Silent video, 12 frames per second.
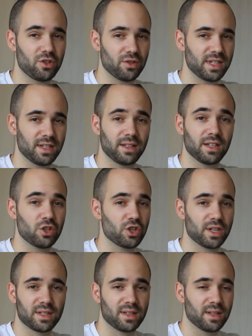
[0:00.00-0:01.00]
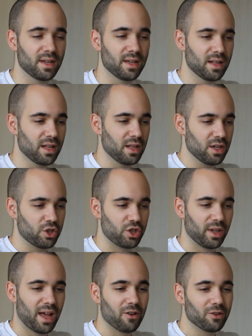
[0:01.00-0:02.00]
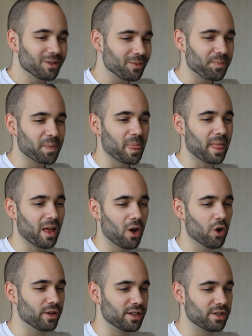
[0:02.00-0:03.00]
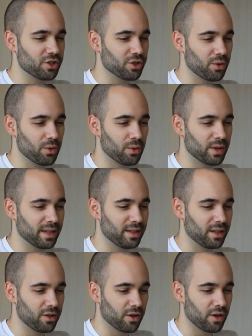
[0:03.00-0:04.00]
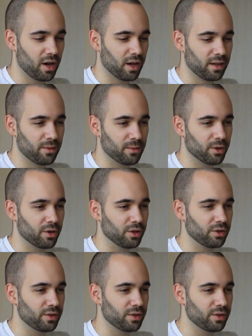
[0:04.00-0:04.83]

to sit and just chill out. Okay, so continuing on, we're going